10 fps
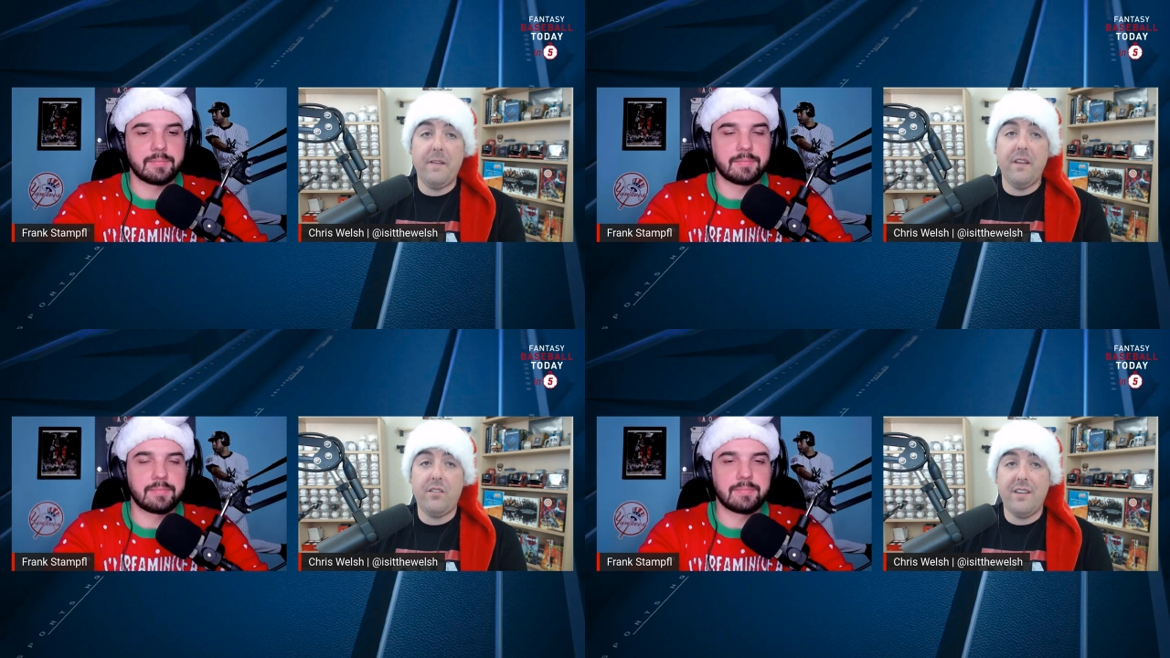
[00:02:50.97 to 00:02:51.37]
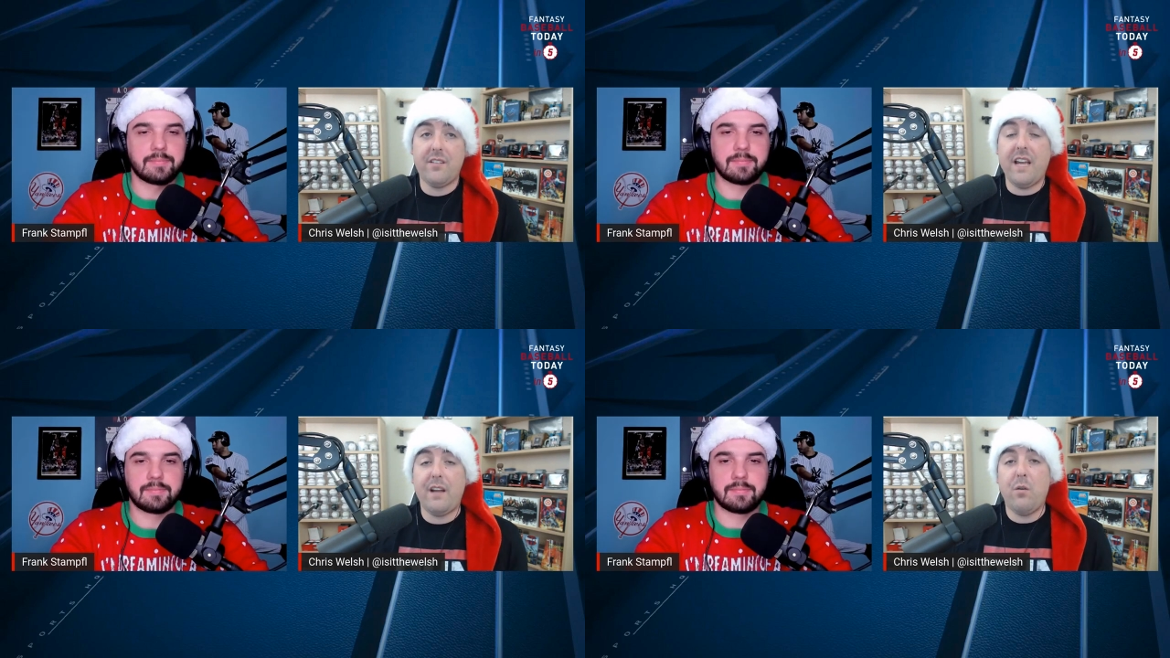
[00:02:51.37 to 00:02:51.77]
Speaker 1: doing this.
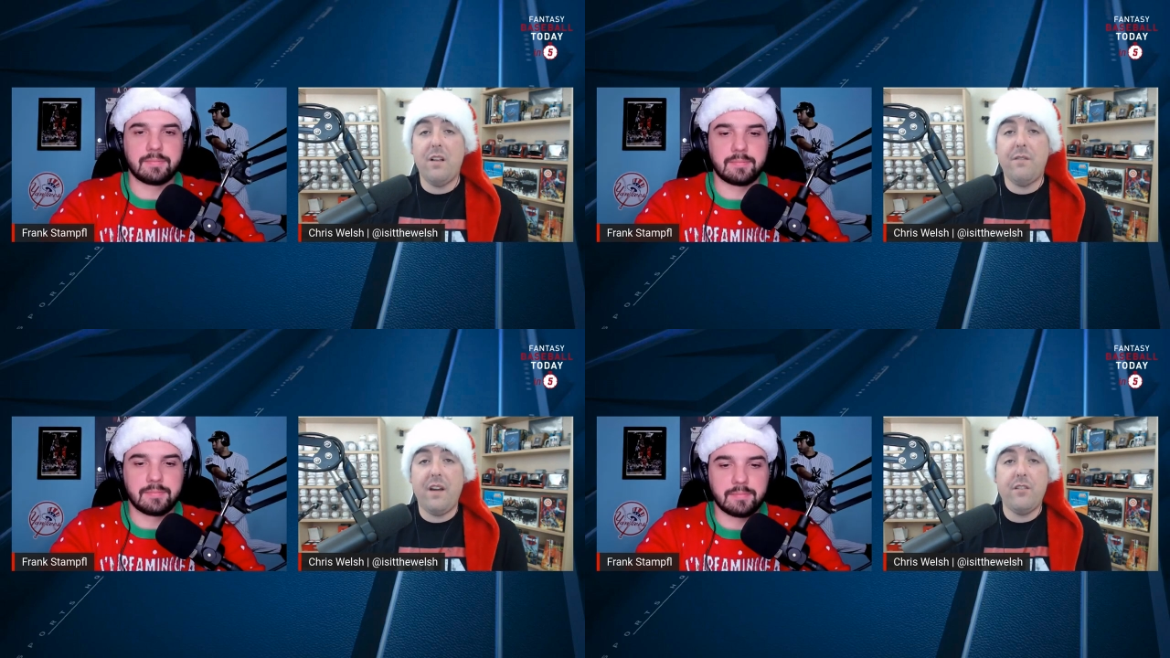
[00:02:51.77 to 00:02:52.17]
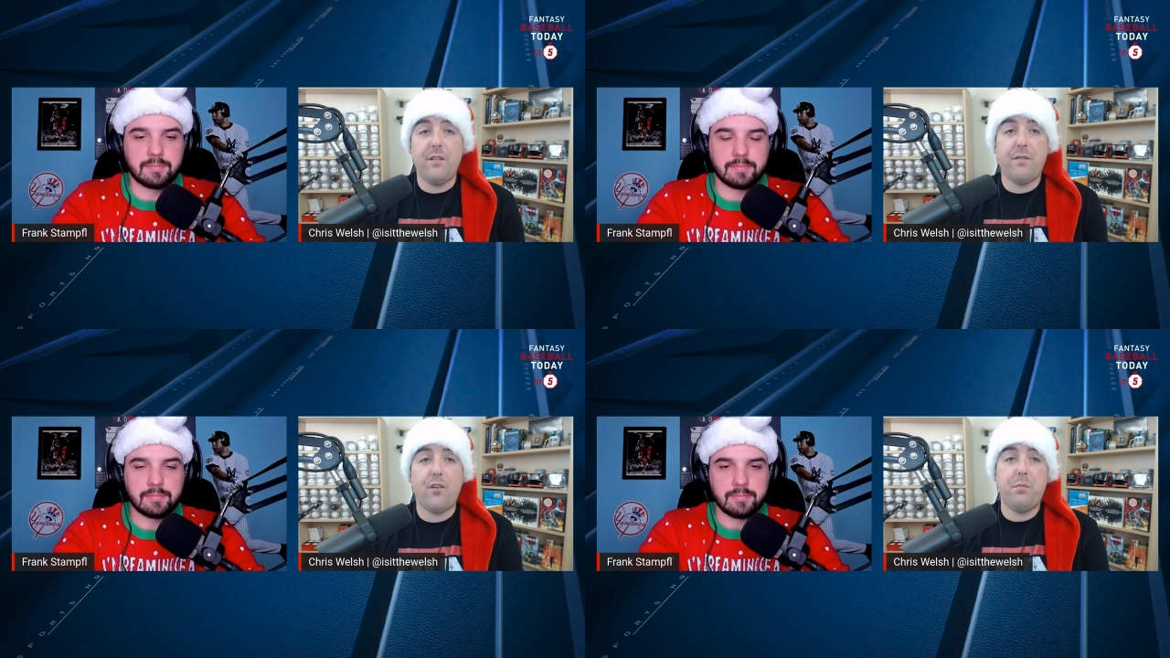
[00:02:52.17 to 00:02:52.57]
This guy qualifies
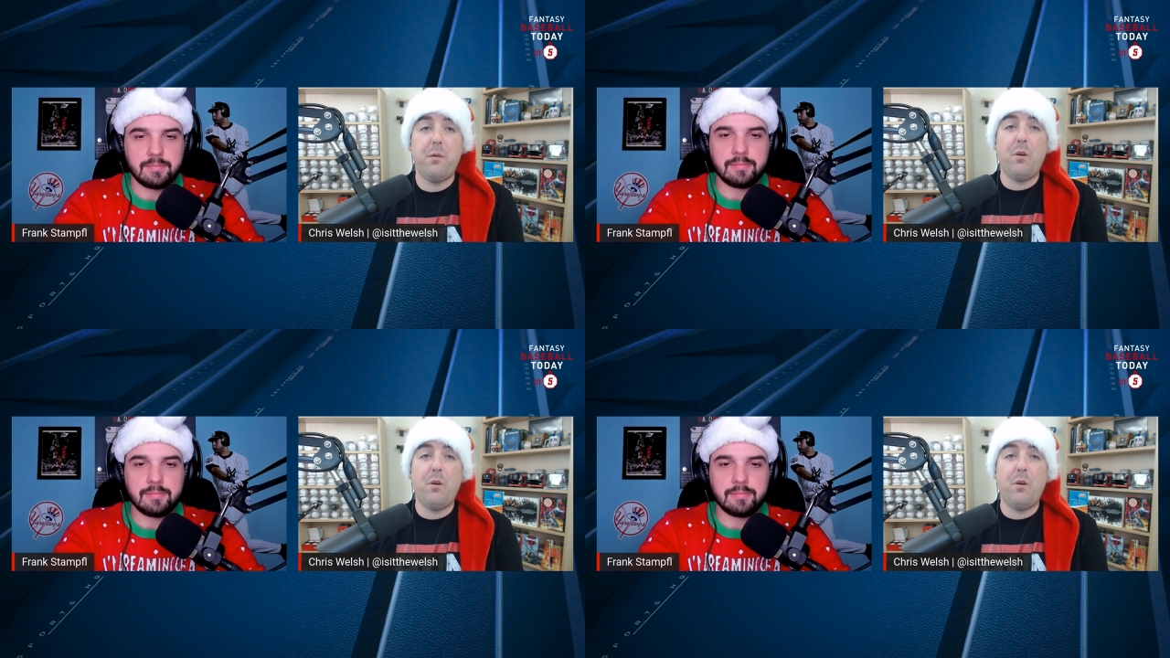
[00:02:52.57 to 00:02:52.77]
at first,